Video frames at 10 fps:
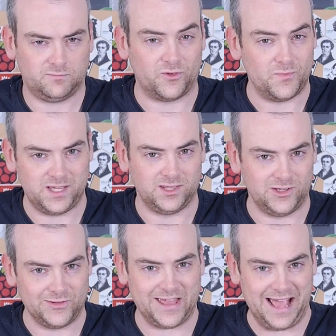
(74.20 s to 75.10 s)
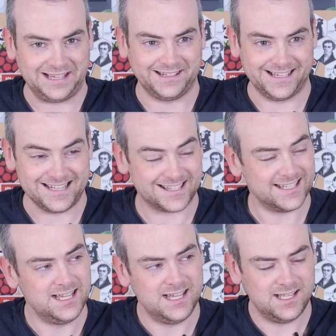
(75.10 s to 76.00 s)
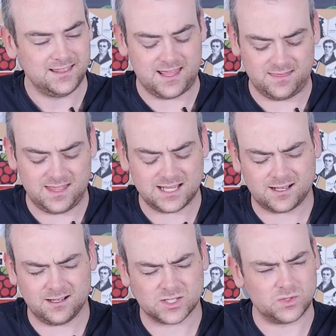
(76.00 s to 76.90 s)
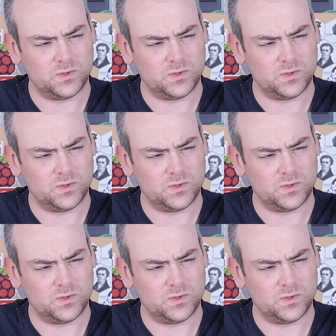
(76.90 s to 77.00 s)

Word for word: for me in the UK at least, then this cluster